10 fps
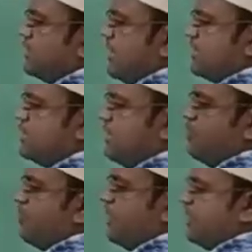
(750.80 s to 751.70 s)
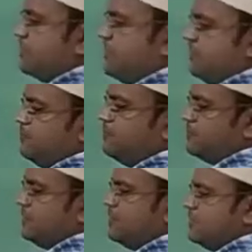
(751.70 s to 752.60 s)
less than omega c.
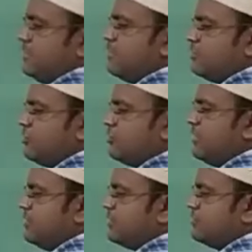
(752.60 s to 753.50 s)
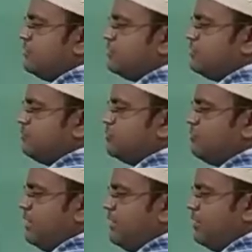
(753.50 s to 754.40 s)
That shows that it is in which
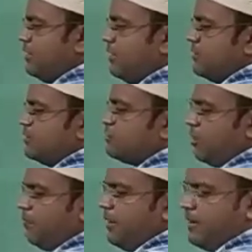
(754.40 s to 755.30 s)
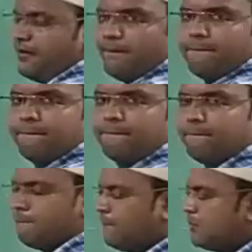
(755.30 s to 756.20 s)
band? Stop band.
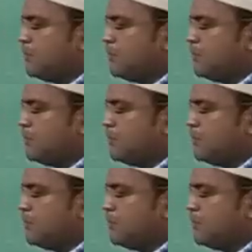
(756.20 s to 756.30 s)
See,